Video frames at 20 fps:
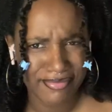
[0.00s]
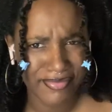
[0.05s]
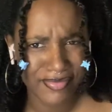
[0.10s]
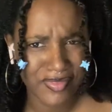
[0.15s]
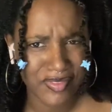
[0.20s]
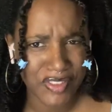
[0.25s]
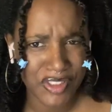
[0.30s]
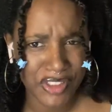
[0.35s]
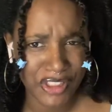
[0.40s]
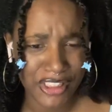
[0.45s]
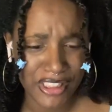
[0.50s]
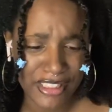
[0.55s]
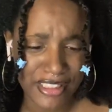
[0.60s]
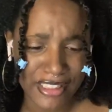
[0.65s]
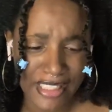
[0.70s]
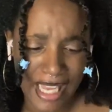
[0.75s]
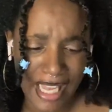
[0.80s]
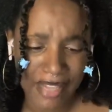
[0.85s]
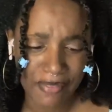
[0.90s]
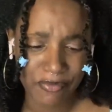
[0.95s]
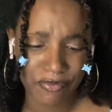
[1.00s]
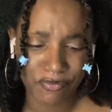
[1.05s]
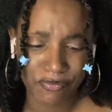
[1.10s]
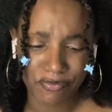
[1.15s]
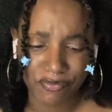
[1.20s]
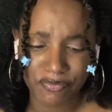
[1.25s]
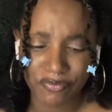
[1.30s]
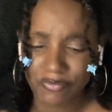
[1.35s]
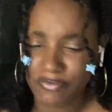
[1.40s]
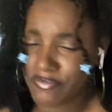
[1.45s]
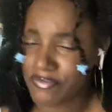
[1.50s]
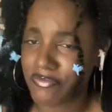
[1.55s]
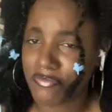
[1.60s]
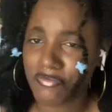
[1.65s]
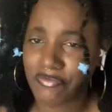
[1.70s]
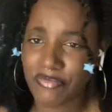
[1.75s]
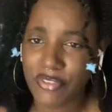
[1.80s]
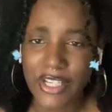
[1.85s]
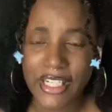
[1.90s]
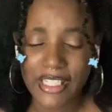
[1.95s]
She got
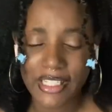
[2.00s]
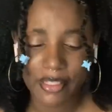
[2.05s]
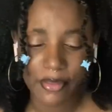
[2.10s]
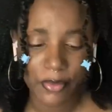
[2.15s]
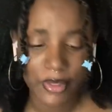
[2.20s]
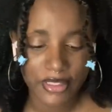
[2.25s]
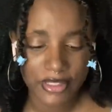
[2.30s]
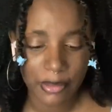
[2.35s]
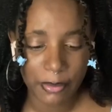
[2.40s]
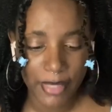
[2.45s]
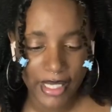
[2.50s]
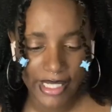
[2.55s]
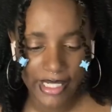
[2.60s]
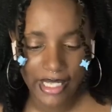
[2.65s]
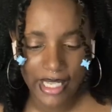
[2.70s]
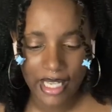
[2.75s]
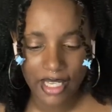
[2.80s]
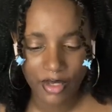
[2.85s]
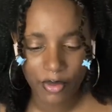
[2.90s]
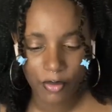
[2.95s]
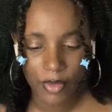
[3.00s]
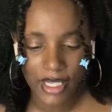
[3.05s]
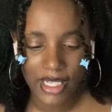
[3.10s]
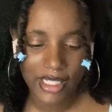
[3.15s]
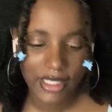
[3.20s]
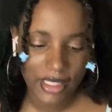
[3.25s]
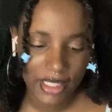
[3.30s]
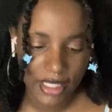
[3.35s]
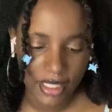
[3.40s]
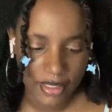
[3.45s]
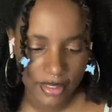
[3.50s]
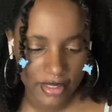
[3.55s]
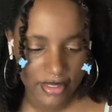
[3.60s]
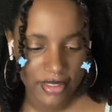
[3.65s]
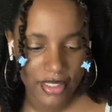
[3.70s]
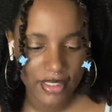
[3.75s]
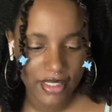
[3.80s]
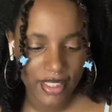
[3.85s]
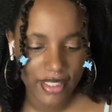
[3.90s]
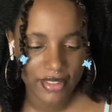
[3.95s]
freaky with somebody out of wedlock. Does that
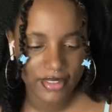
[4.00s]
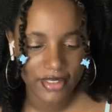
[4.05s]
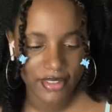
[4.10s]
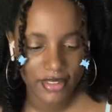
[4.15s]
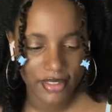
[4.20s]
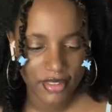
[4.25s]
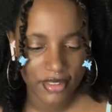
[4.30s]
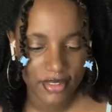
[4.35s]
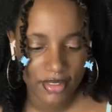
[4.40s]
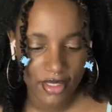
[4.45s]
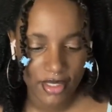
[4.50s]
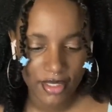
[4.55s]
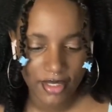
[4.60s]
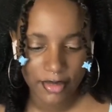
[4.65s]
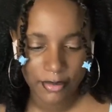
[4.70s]
not exist in this time?